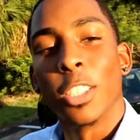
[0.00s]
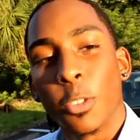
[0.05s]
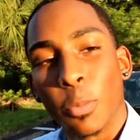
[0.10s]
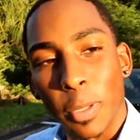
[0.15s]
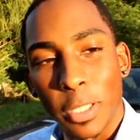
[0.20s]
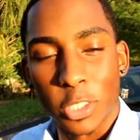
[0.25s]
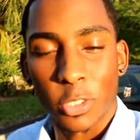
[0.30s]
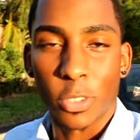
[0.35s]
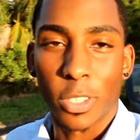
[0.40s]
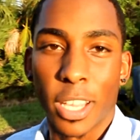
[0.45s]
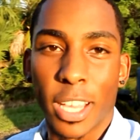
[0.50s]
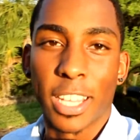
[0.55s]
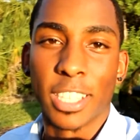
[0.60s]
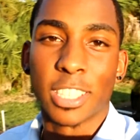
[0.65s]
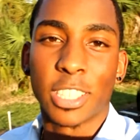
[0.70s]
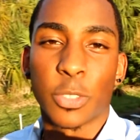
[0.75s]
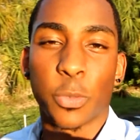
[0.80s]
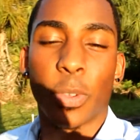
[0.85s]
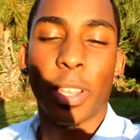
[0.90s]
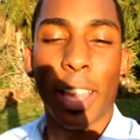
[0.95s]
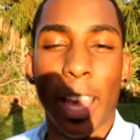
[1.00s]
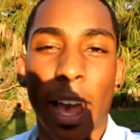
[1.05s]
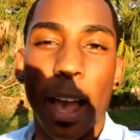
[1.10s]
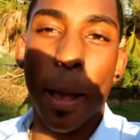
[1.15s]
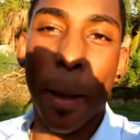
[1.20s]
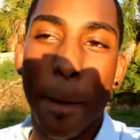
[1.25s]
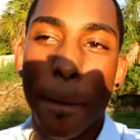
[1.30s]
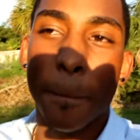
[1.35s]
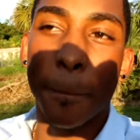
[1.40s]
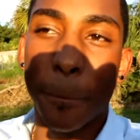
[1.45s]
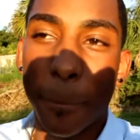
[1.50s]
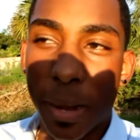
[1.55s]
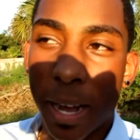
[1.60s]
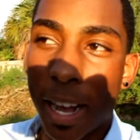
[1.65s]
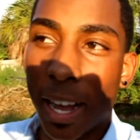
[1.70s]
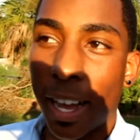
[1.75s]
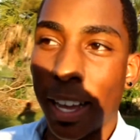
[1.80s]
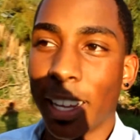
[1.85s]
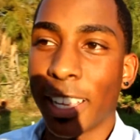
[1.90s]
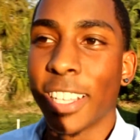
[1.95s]
a special guest. We got
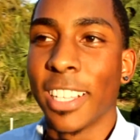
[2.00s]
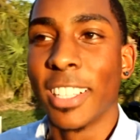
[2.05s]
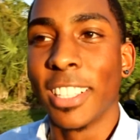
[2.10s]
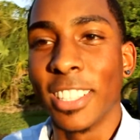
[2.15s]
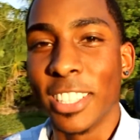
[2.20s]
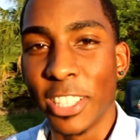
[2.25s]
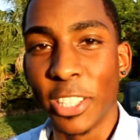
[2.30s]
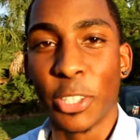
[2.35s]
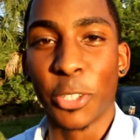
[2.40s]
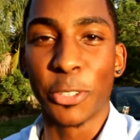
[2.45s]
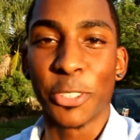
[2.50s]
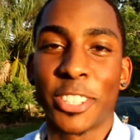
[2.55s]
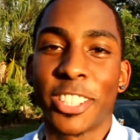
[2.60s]
my little